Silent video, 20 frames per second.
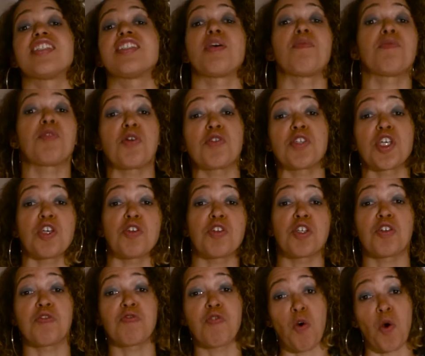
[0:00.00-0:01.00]
to some of those that you
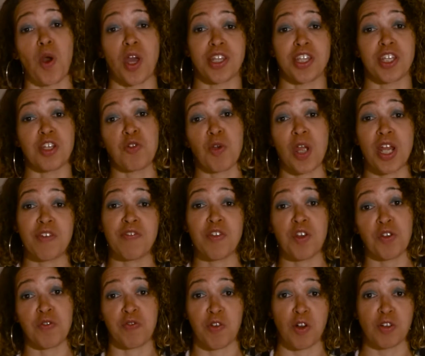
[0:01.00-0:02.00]
should avoid in the creative
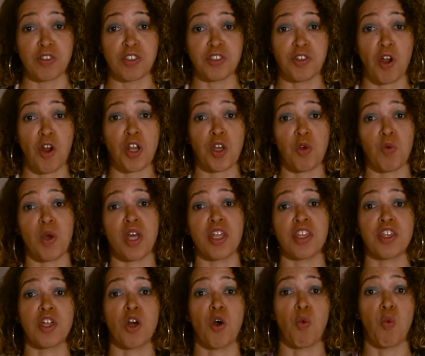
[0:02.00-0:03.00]
universe, starting
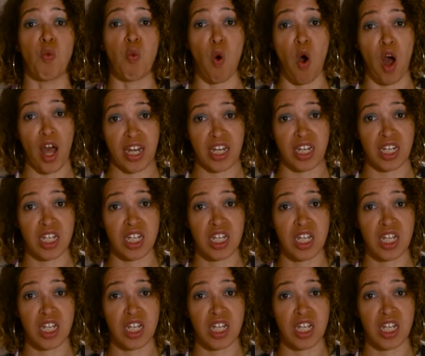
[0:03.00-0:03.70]
with one,